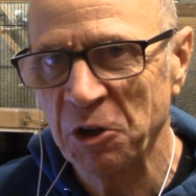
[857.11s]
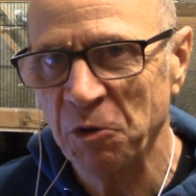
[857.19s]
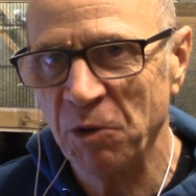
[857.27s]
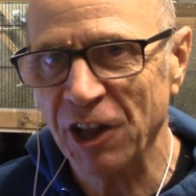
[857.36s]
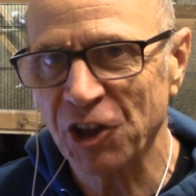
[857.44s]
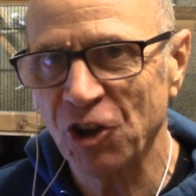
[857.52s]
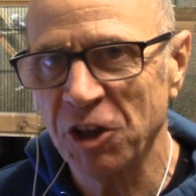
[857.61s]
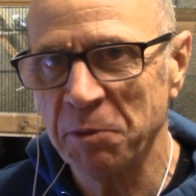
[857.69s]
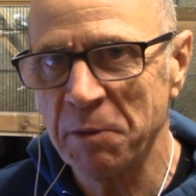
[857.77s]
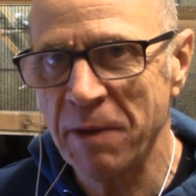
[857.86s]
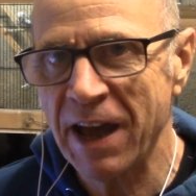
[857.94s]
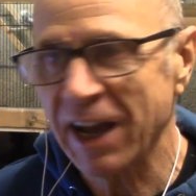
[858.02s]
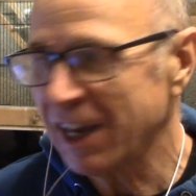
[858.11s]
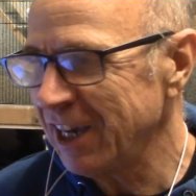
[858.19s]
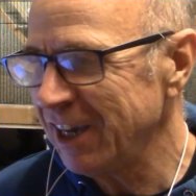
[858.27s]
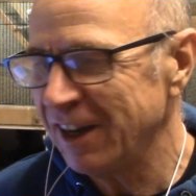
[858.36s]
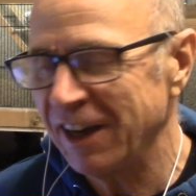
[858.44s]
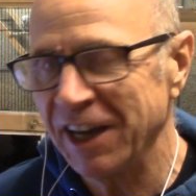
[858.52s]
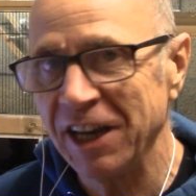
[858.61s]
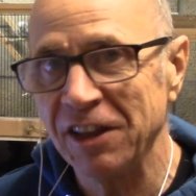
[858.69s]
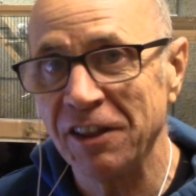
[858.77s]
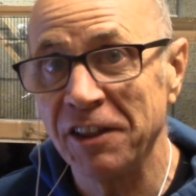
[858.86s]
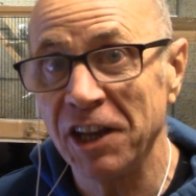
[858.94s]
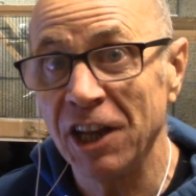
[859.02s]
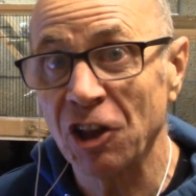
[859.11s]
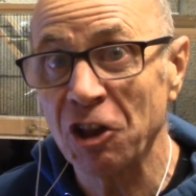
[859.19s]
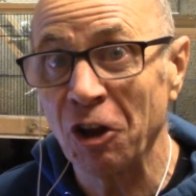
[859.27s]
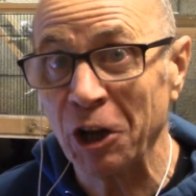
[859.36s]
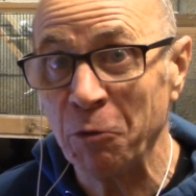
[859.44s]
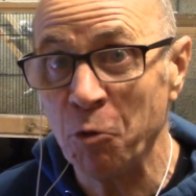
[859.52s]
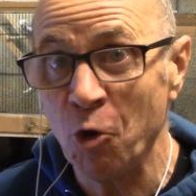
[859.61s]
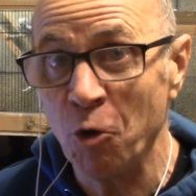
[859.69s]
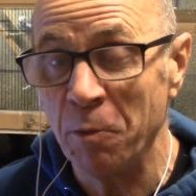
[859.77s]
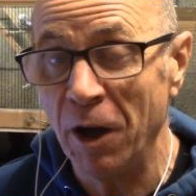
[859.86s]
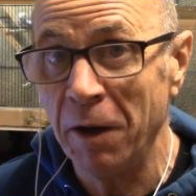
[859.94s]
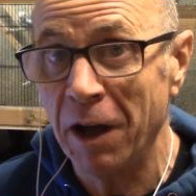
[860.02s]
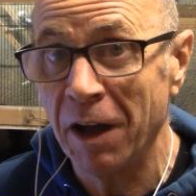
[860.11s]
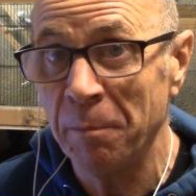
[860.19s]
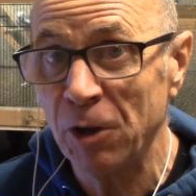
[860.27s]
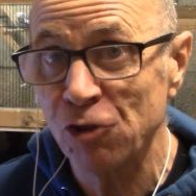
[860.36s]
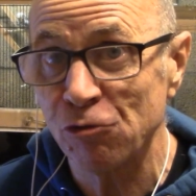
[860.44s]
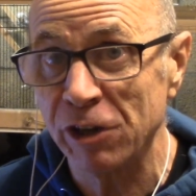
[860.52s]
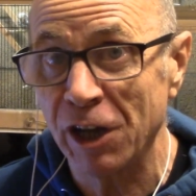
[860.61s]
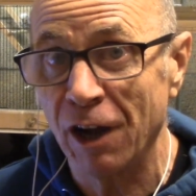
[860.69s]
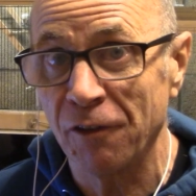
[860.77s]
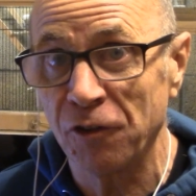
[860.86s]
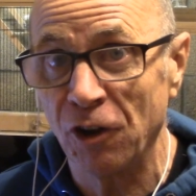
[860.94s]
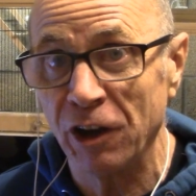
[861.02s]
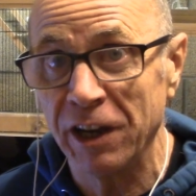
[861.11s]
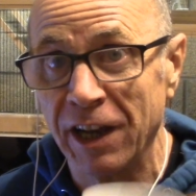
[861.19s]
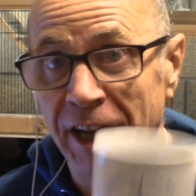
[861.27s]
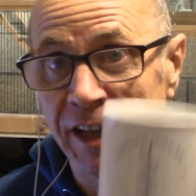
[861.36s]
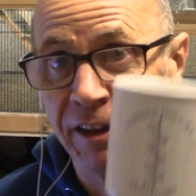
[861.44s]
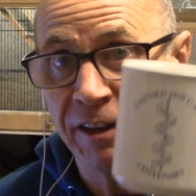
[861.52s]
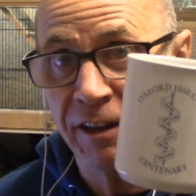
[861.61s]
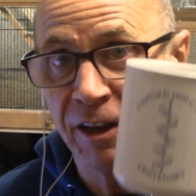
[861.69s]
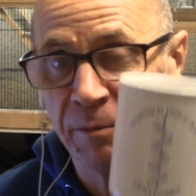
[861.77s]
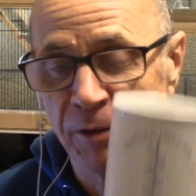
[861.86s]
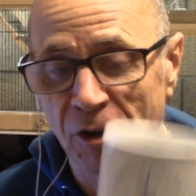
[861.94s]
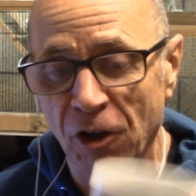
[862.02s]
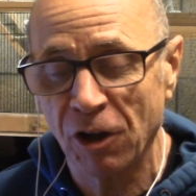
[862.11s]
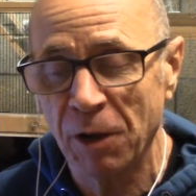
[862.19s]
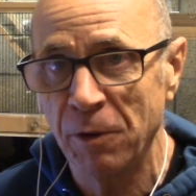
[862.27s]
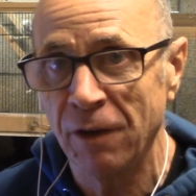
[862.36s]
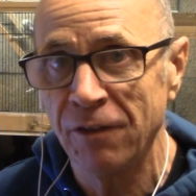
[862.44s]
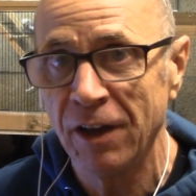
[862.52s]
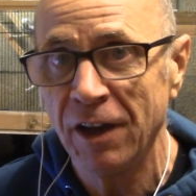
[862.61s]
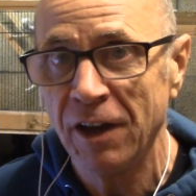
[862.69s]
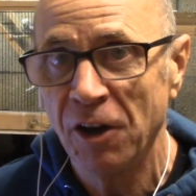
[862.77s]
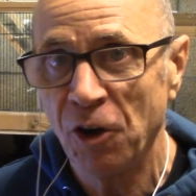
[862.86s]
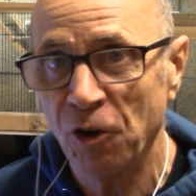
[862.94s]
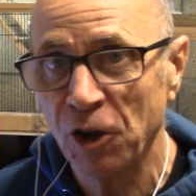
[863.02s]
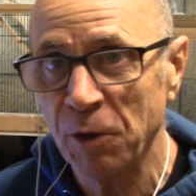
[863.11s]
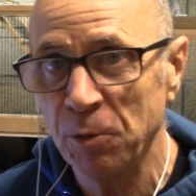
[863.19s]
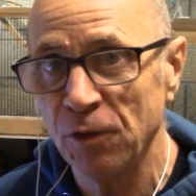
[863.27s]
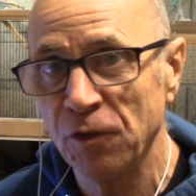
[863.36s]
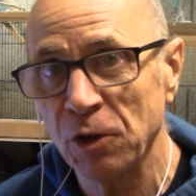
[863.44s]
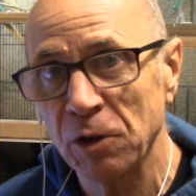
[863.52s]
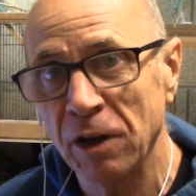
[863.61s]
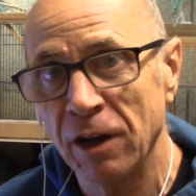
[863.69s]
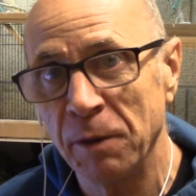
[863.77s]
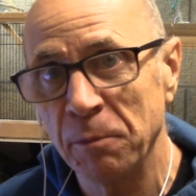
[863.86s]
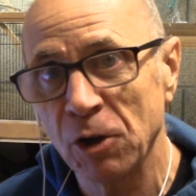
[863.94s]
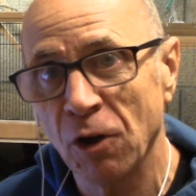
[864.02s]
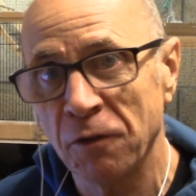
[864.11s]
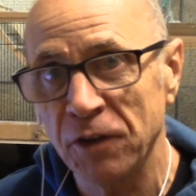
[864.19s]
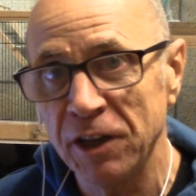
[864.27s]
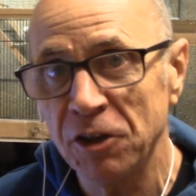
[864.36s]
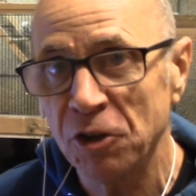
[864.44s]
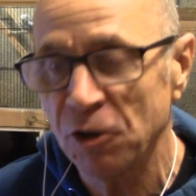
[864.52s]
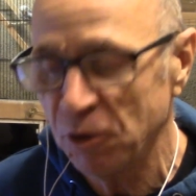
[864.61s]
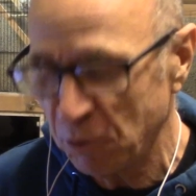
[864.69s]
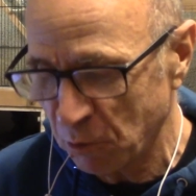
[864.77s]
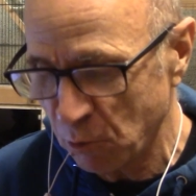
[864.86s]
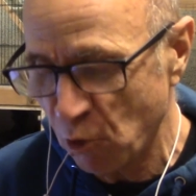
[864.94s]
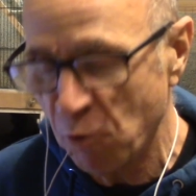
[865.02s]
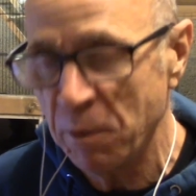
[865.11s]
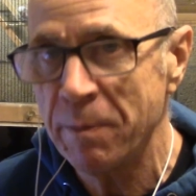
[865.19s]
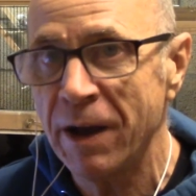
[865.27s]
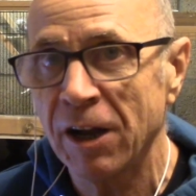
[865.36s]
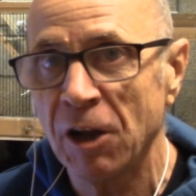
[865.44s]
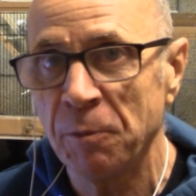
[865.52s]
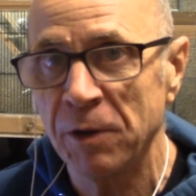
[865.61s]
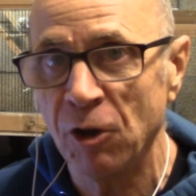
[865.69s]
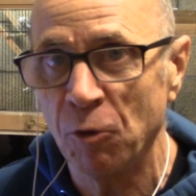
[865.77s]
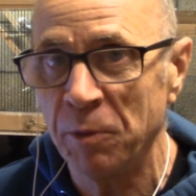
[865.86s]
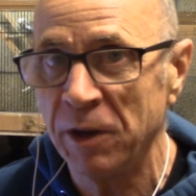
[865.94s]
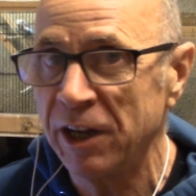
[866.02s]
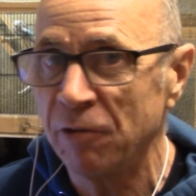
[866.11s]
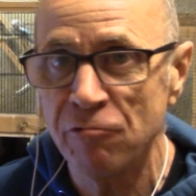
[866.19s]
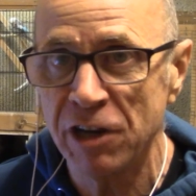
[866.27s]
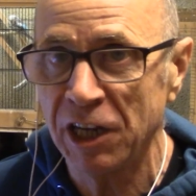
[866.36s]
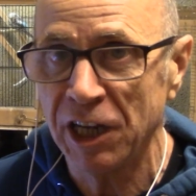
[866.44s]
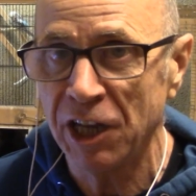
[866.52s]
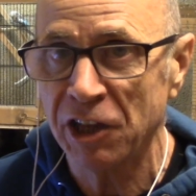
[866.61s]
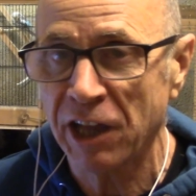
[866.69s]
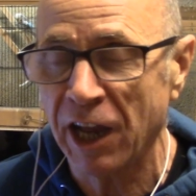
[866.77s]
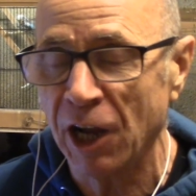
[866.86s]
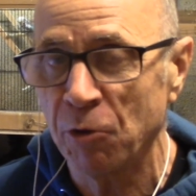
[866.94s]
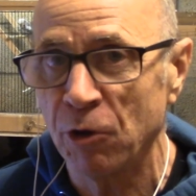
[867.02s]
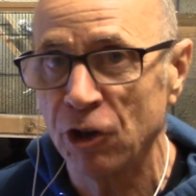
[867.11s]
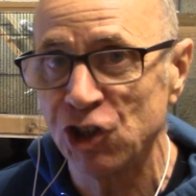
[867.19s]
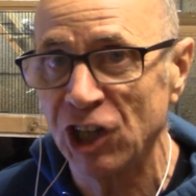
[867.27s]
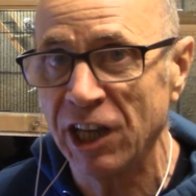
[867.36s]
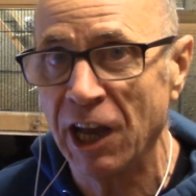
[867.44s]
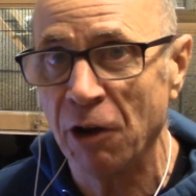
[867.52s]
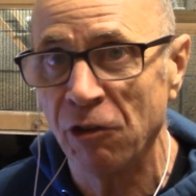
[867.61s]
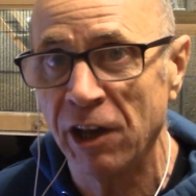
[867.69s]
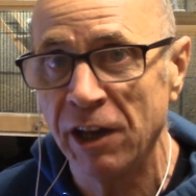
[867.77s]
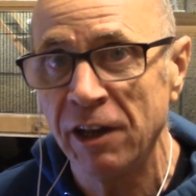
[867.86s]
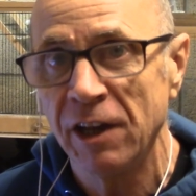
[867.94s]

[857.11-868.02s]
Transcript: Well, it's good to be back here in the slightly warmer Budgerigar flight, and got a hot cup of coffee to warm me back up a little bit. It really is getting quite chilly out there.